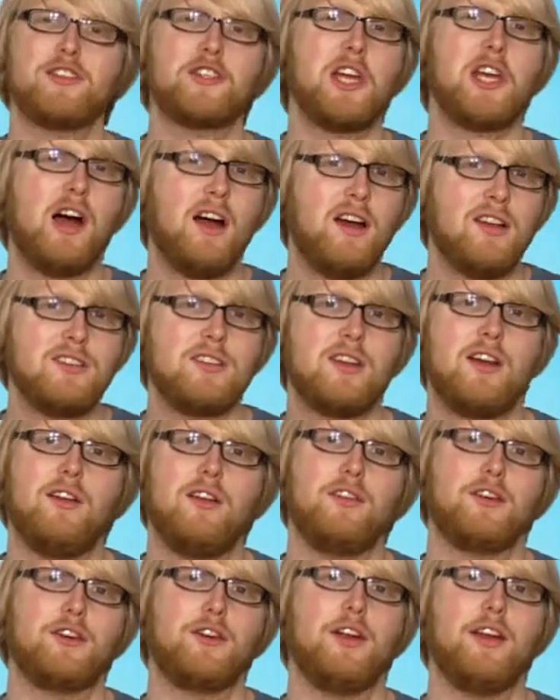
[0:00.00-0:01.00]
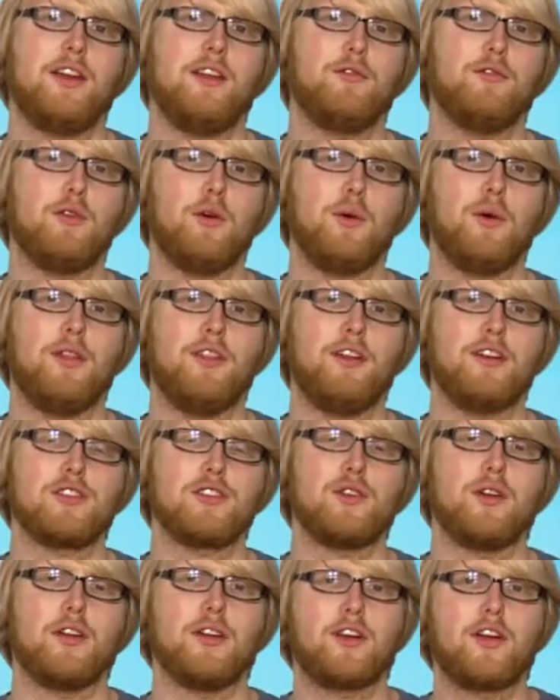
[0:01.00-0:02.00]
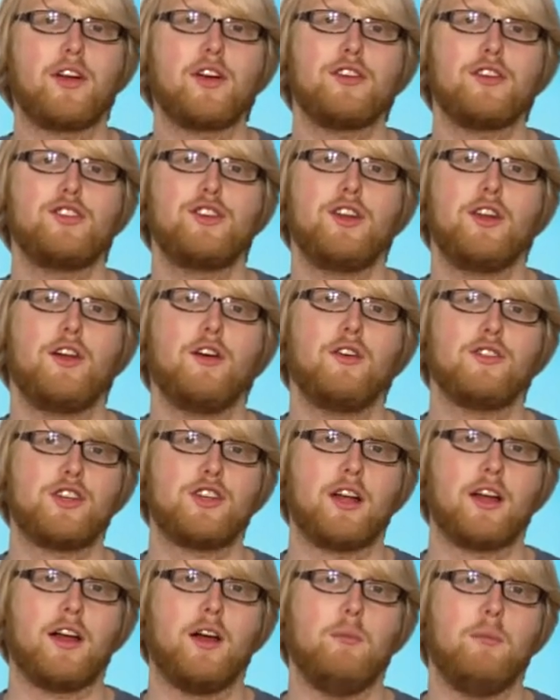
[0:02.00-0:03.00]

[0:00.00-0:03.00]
tons of other great info in there. So I encourage you to go check out